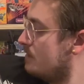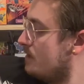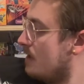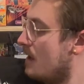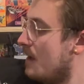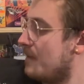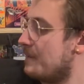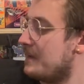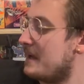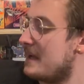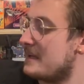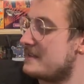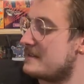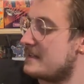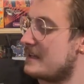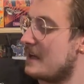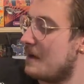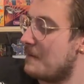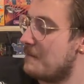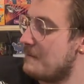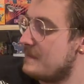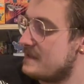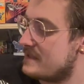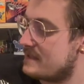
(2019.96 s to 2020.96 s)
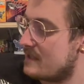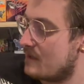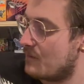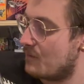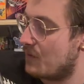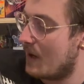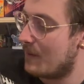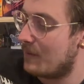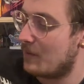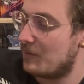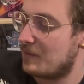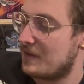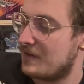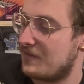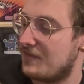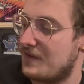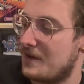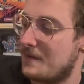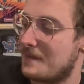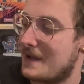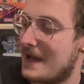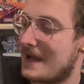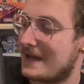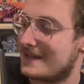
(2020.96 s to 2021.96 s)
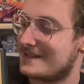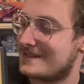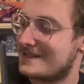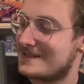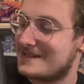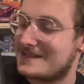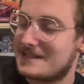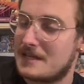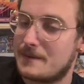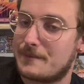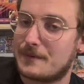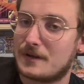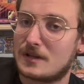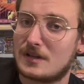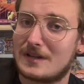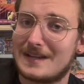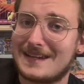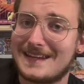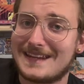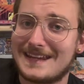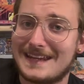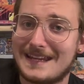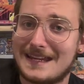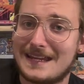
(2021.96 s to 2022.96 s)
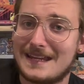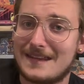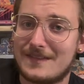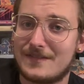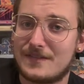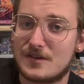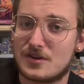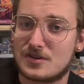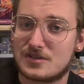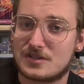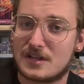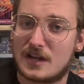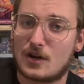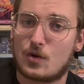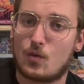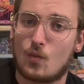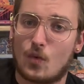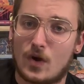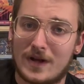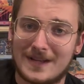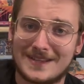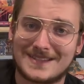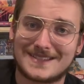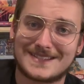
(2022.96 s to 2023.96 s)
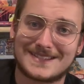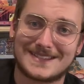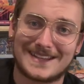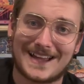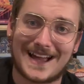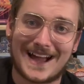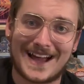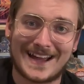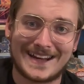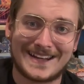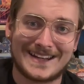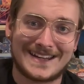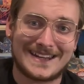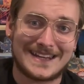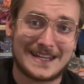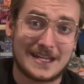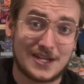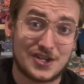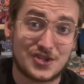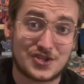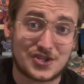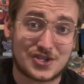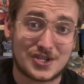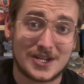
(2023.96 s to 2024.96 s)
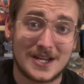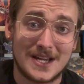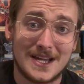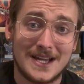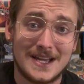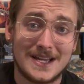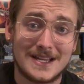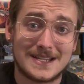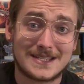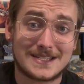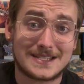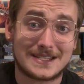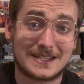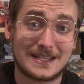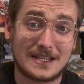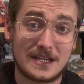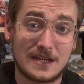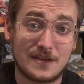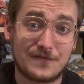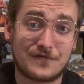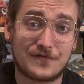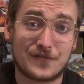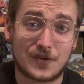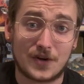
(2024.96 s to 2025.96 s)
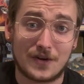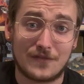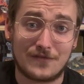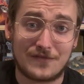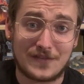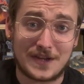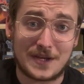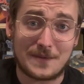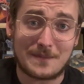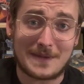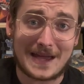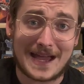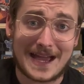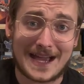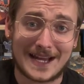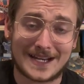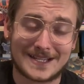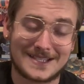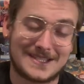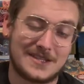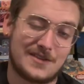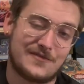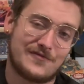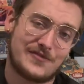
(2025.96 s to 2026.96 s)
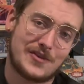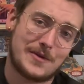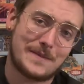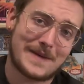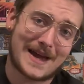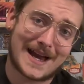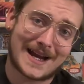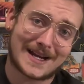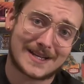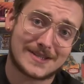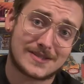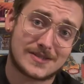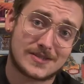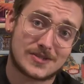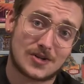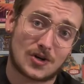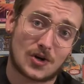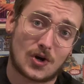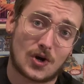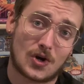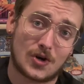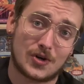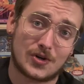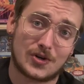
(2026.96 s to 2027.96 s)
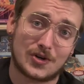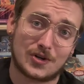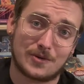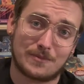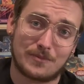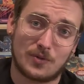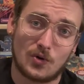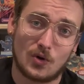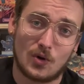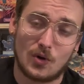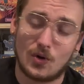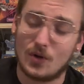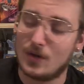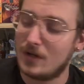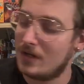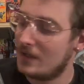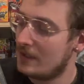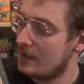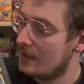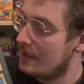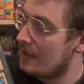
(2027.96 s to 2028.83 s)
I'm guessing I'm missing probably V maxes. Typically, there's like one slot in each sleeve for a V max, and the V maxes are harder to pull.